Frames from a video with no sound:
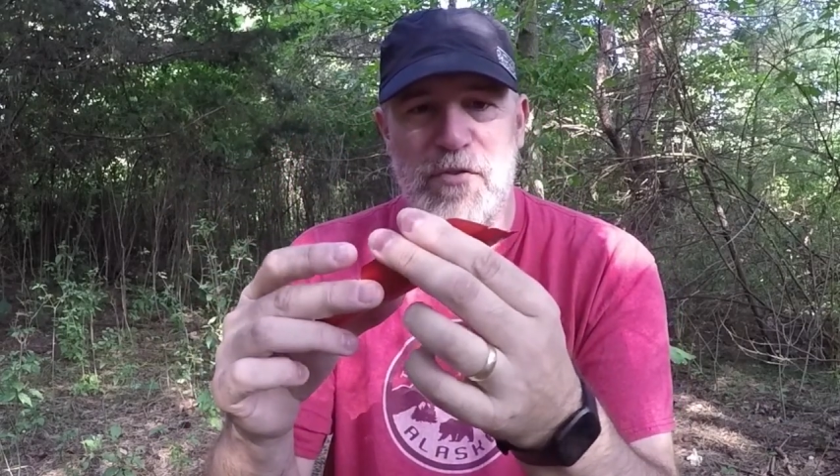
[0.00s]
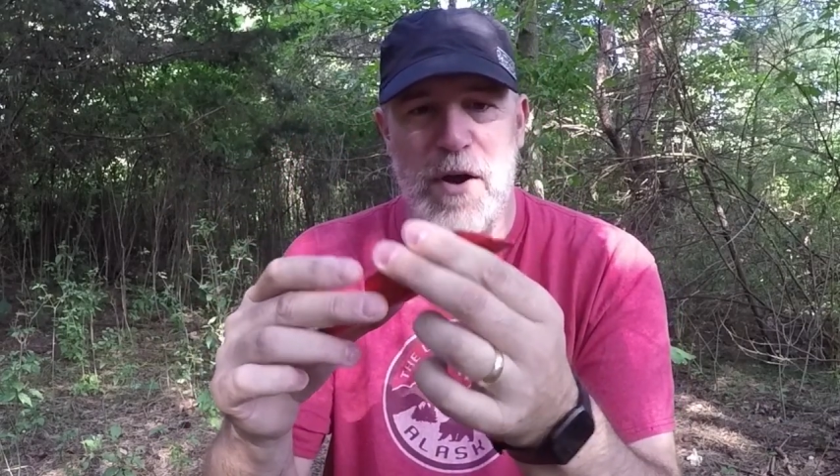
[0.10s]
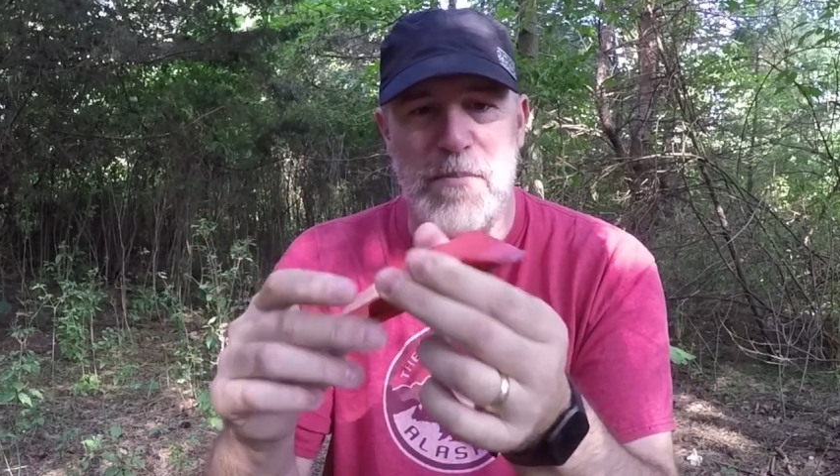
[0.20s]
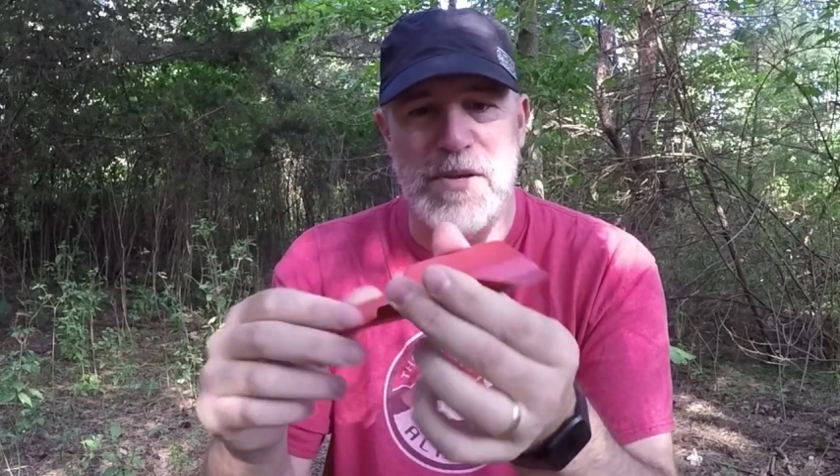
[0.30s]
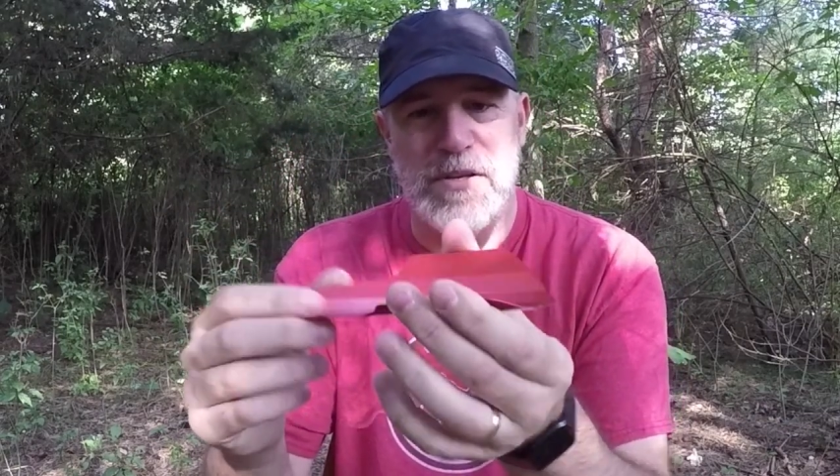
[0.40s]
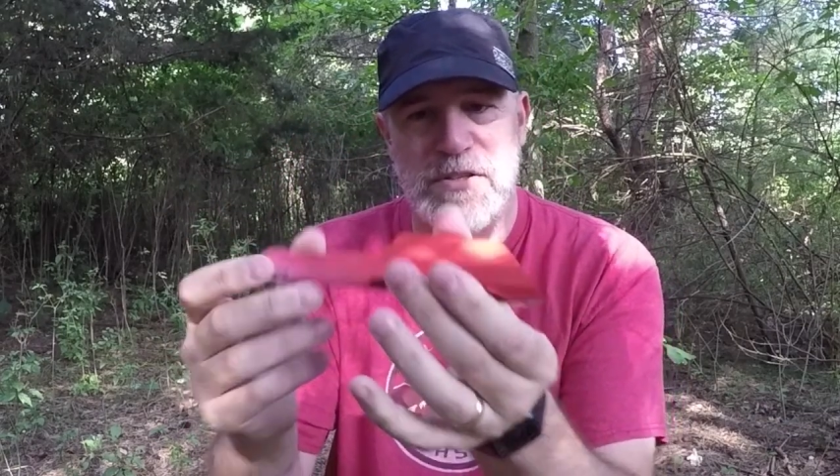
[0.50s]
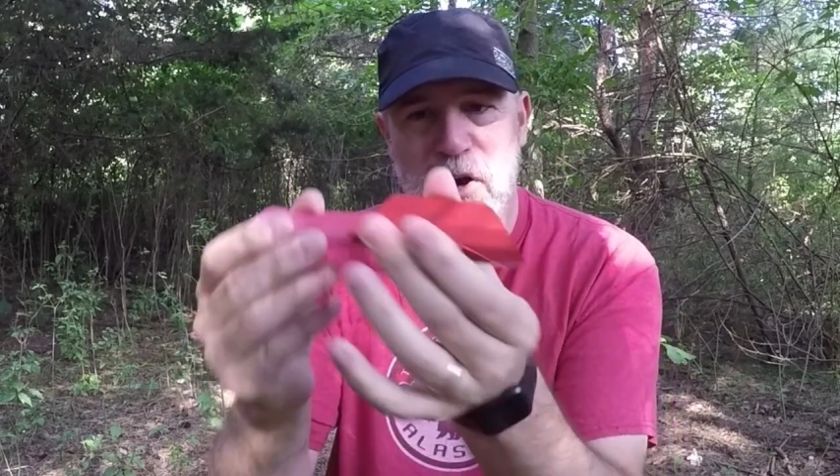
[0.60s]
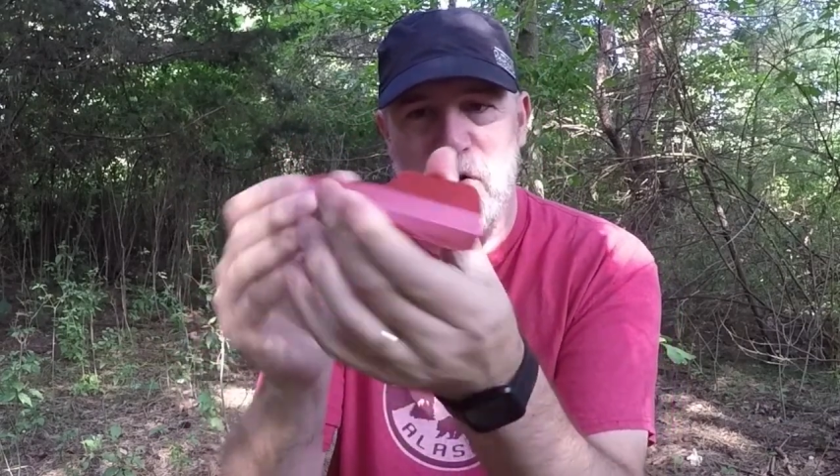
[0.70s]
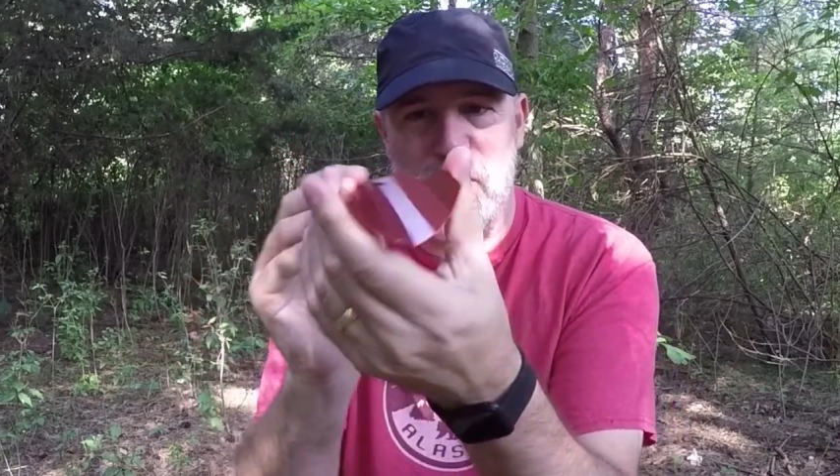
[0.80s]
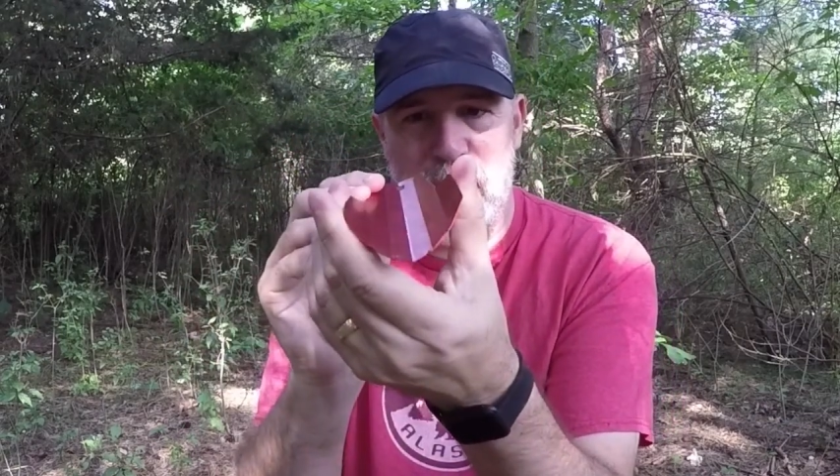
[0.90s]
from.
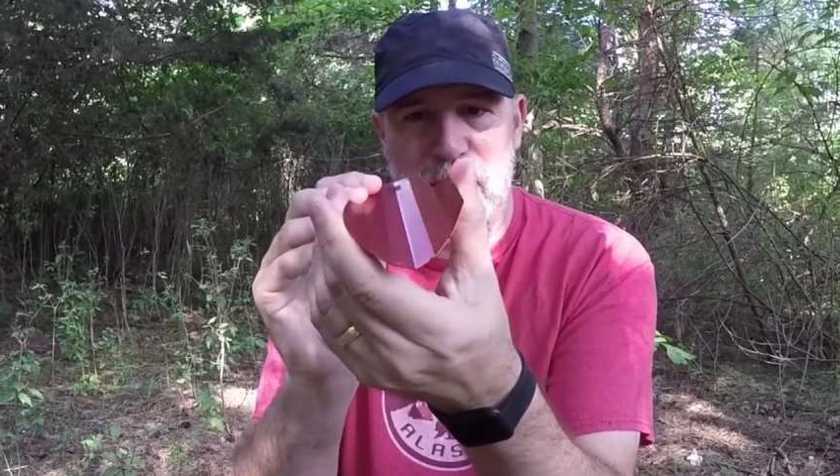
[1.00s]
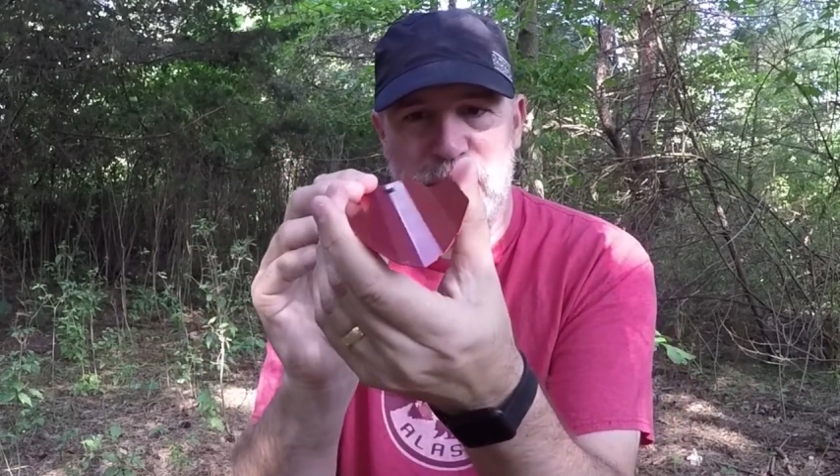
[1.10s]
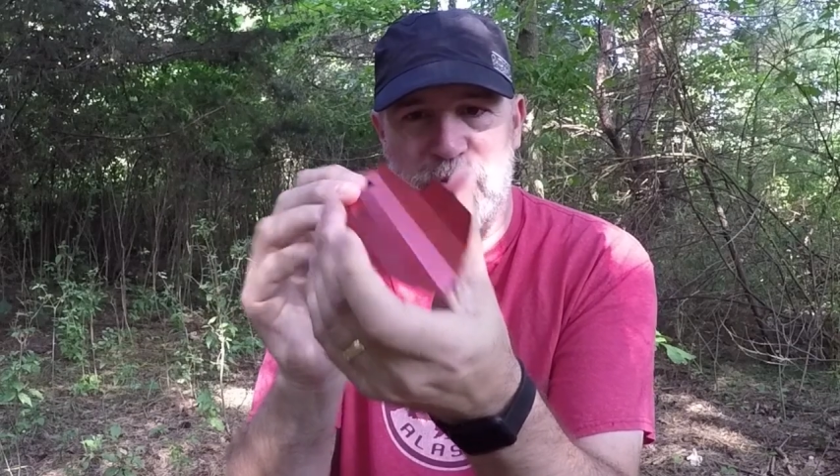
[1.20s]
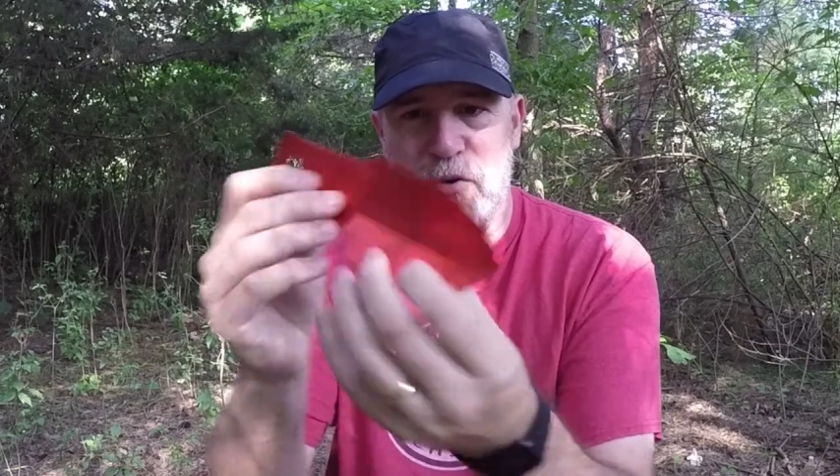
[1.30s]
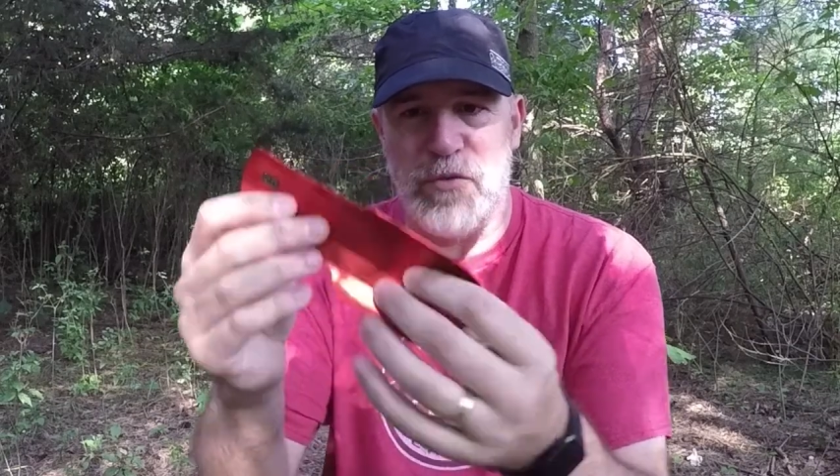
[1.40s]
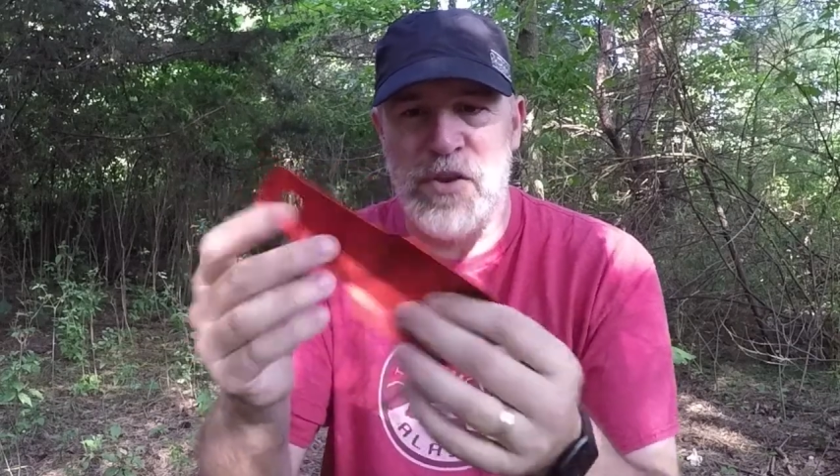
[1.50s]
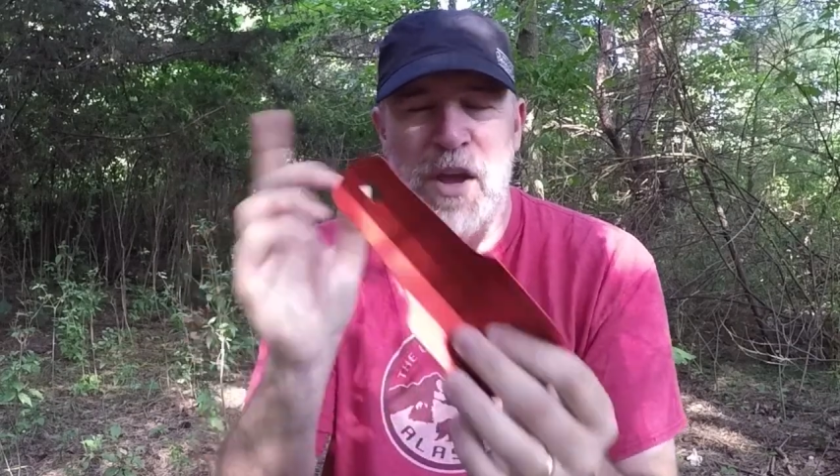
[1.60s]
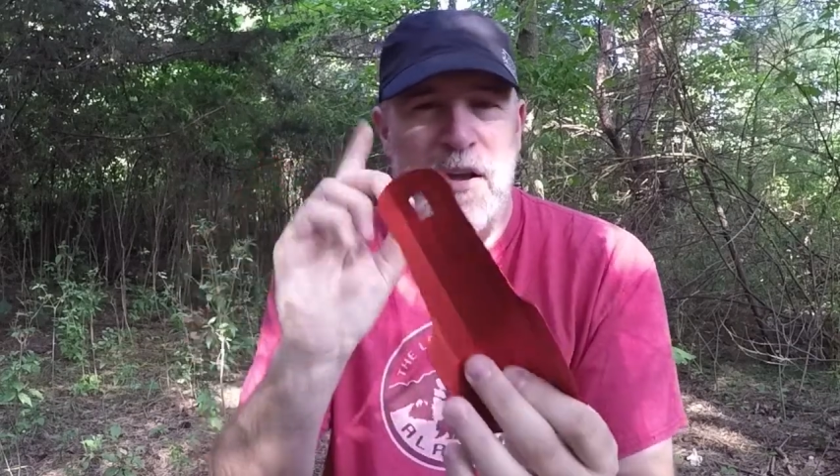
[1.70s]
So from those grooves.